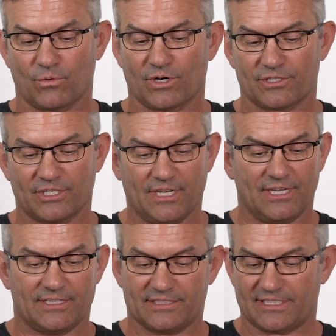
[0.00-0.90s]

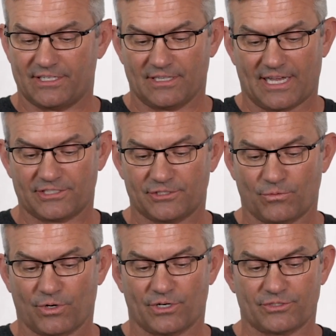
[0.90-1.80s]
works, the single
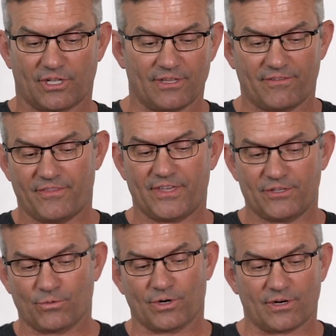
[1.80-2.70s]
action works, all of the
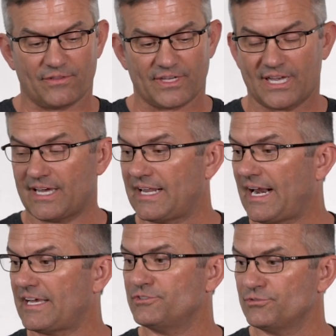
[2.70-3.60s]
things work on the gun.
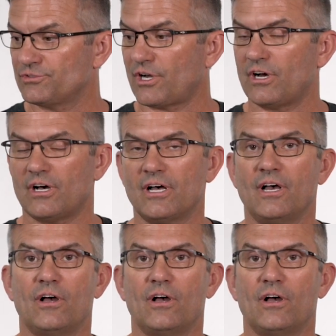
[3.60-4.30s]
And as you saw,